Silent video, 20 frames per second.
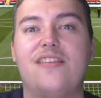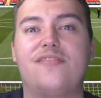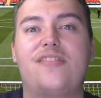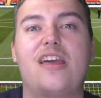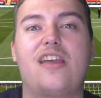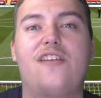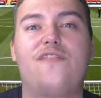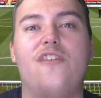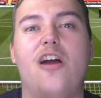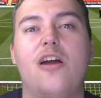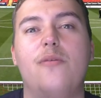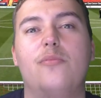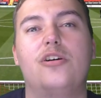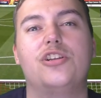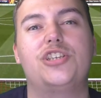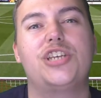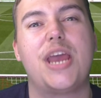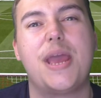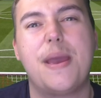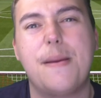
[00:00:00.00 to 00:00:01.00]
Thank you very
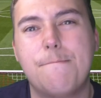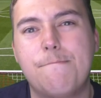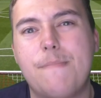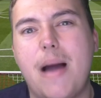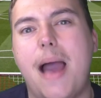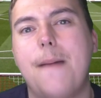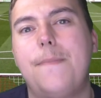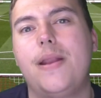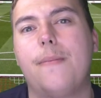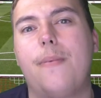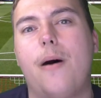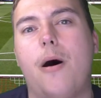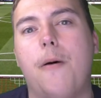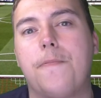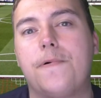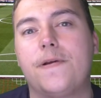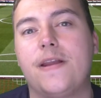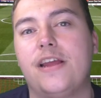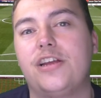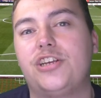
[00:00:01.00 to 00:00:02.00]
much. Might have been a
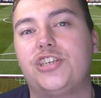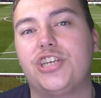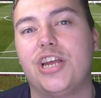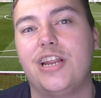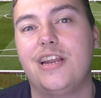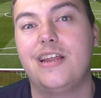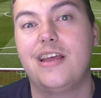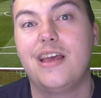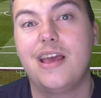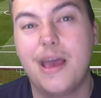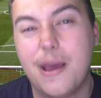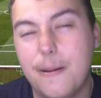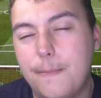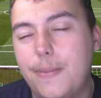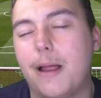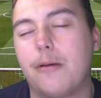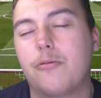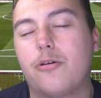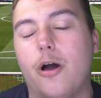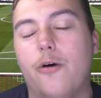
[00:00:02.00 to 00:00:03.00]
bold prediction,
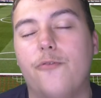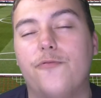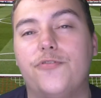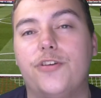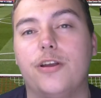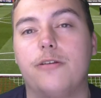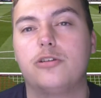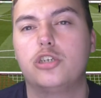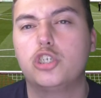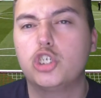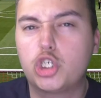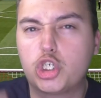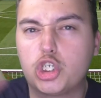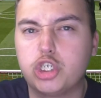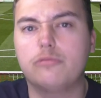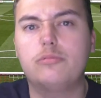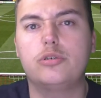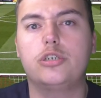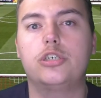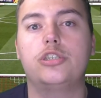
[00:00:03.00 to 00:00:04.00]
but I'm confident.
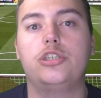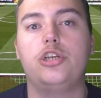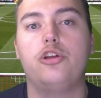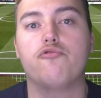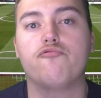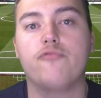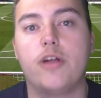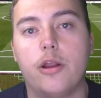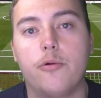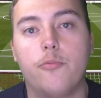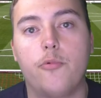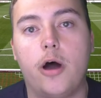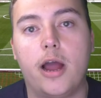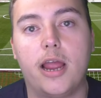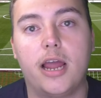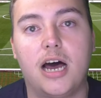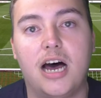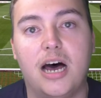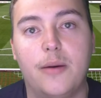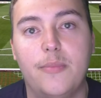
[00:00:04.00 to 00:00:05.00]
Come on, you red and
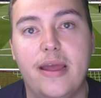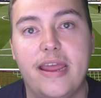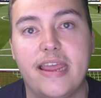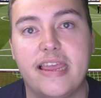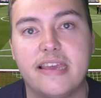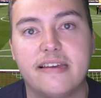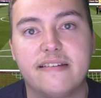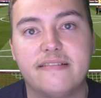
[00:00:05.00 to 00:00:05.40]
white army.